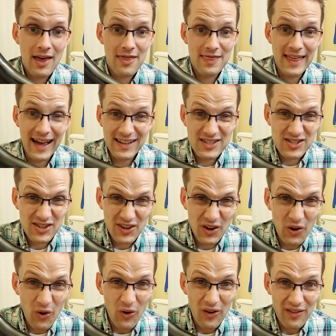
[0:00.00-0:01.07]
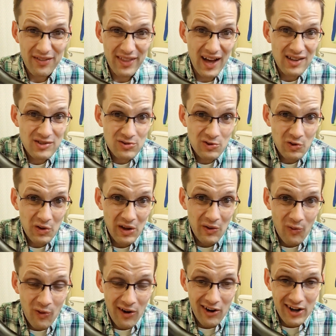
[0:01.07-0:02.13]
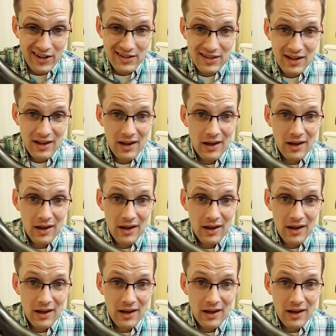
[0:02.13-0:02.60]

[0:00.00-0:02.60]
That's the goal. That's what we want.